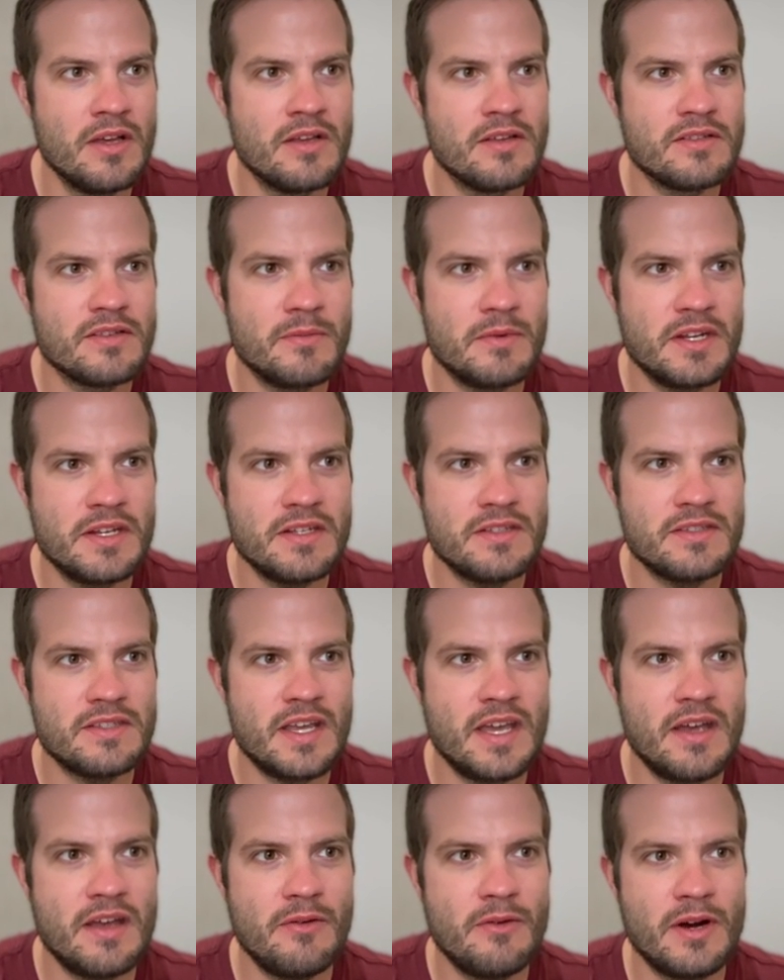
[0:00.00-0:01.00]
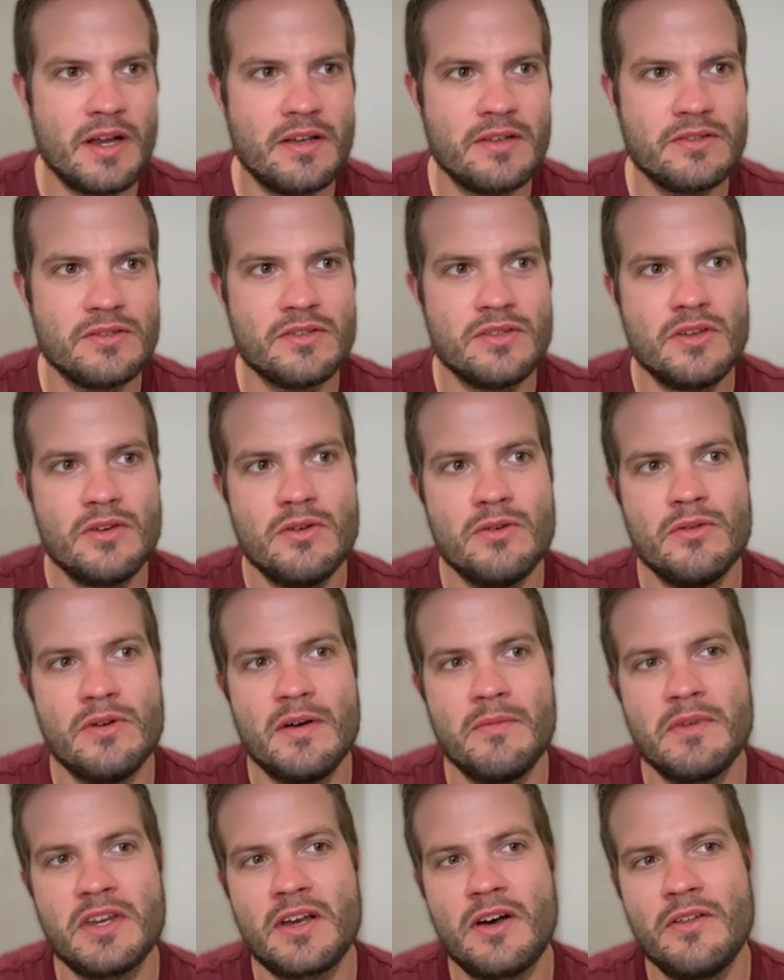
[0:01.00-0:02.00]
So I'm going to just say Rails new, I'm
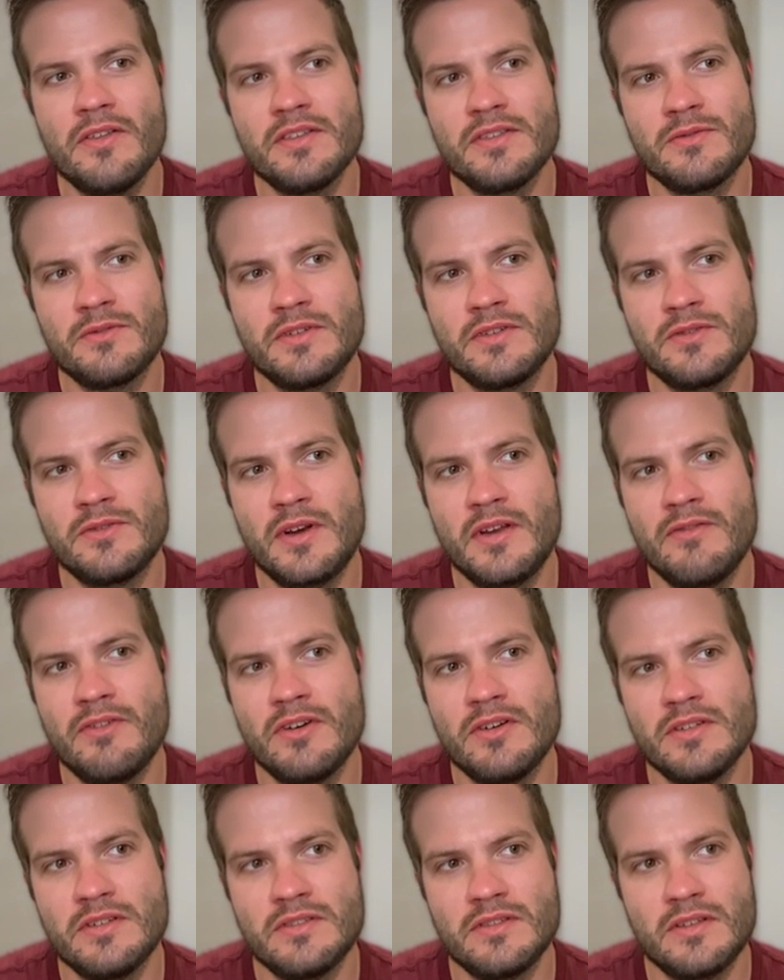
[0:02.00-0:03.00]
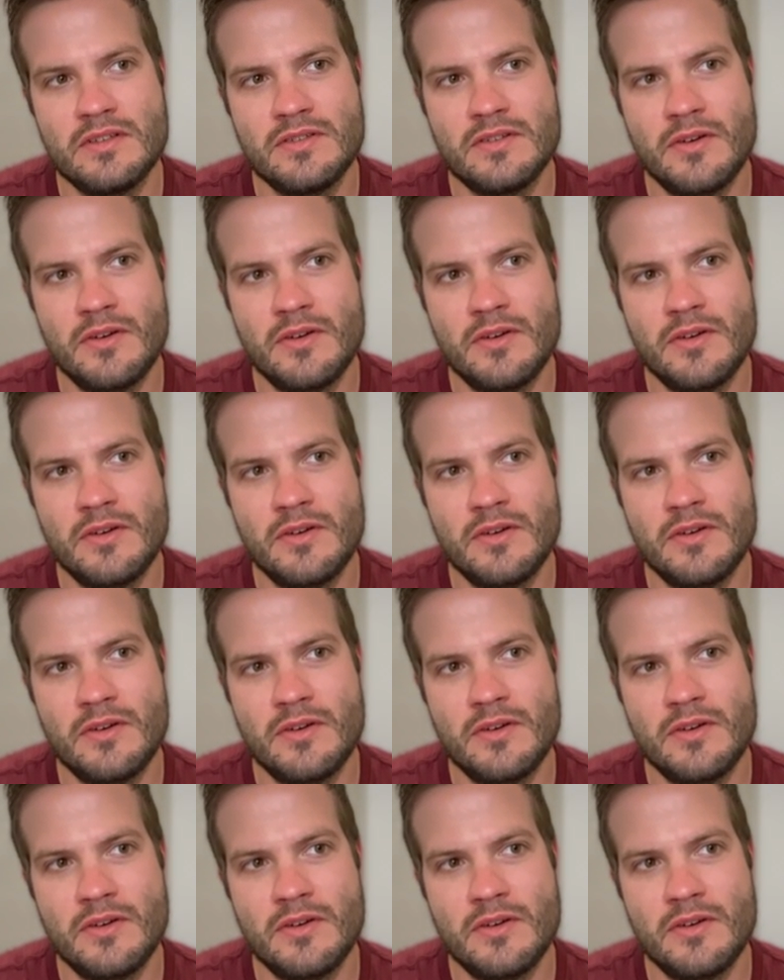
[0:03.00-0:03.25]
going to call this retriever just to show